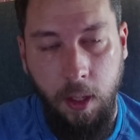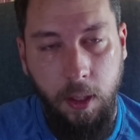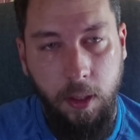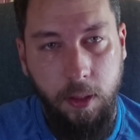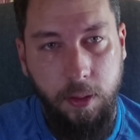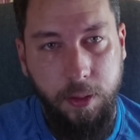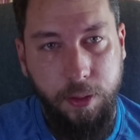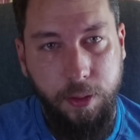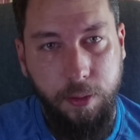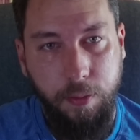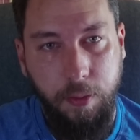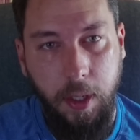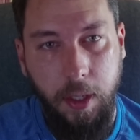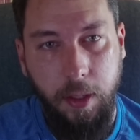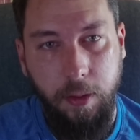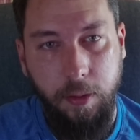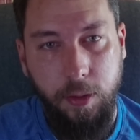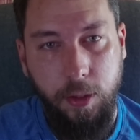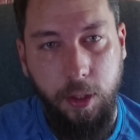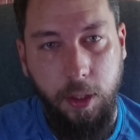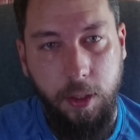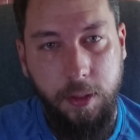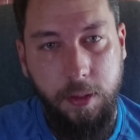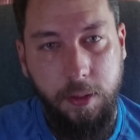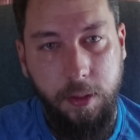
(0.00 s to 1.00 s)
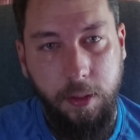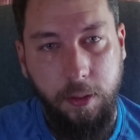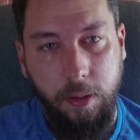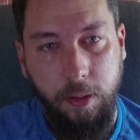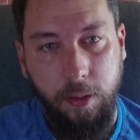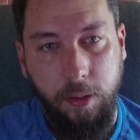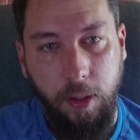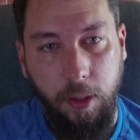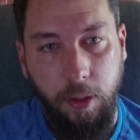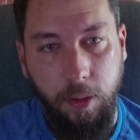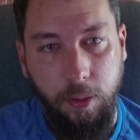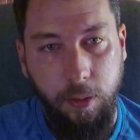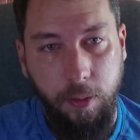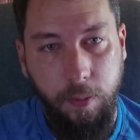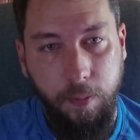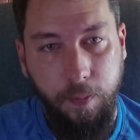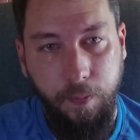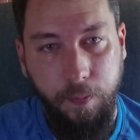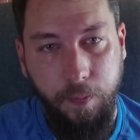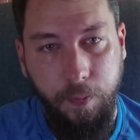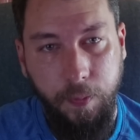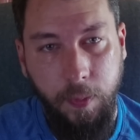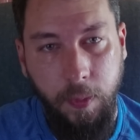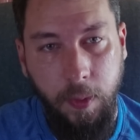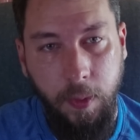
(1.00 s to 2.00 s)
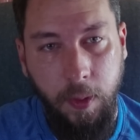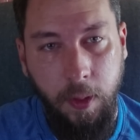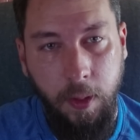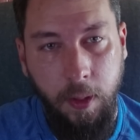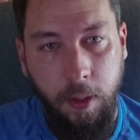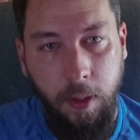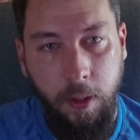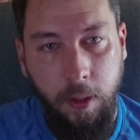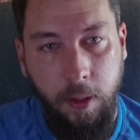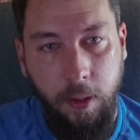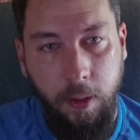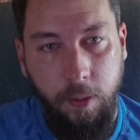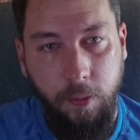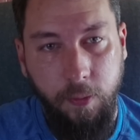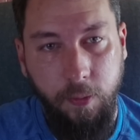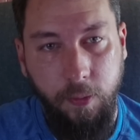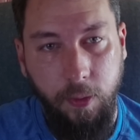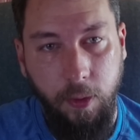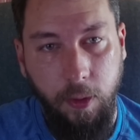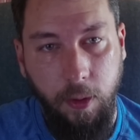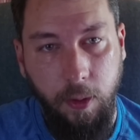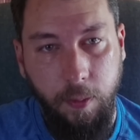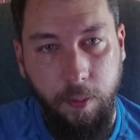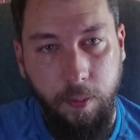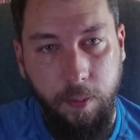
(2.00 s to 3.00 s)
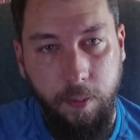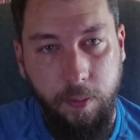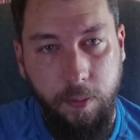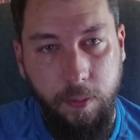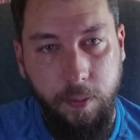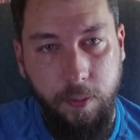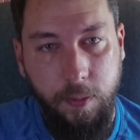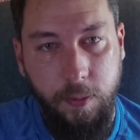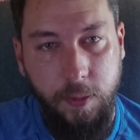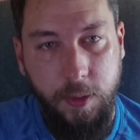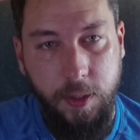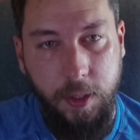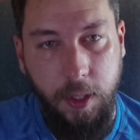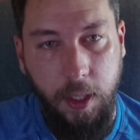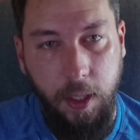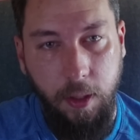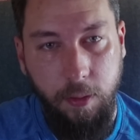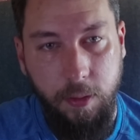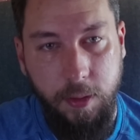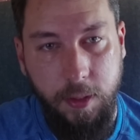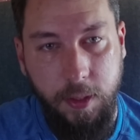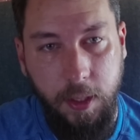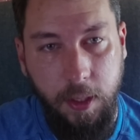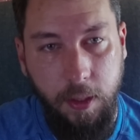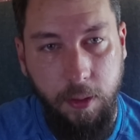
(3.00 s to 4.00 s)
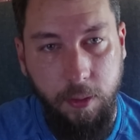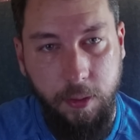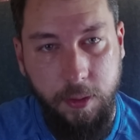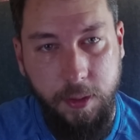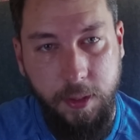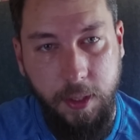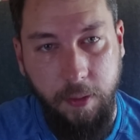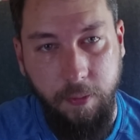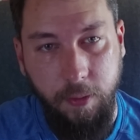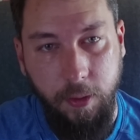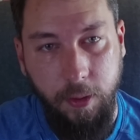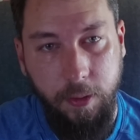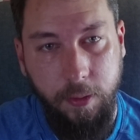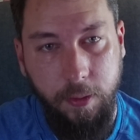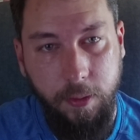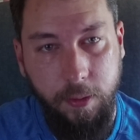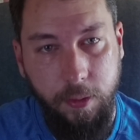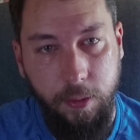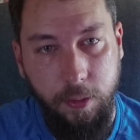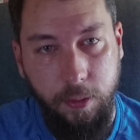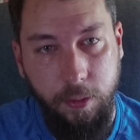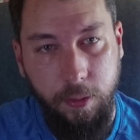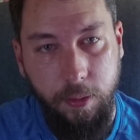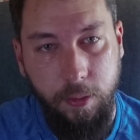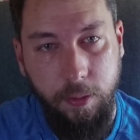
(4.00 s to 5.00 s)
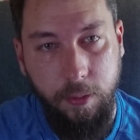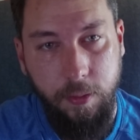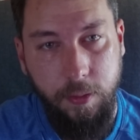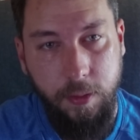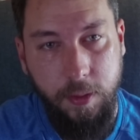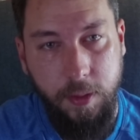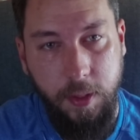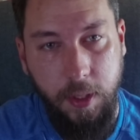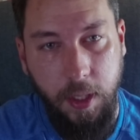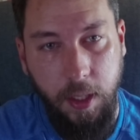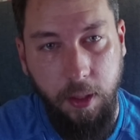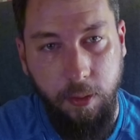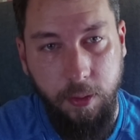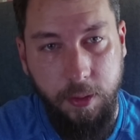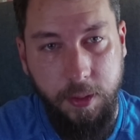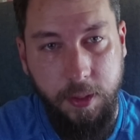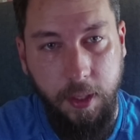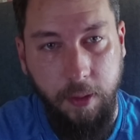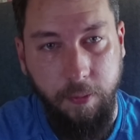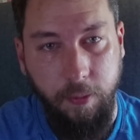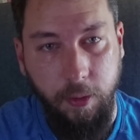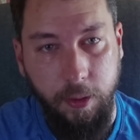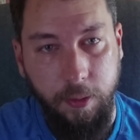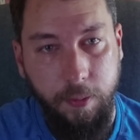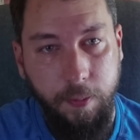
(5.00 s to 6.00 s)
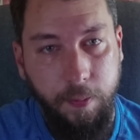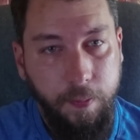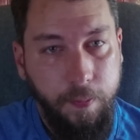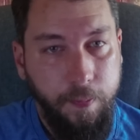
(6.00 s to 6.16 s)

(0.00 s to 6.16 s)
So I adjusted the tau from 007 to 07,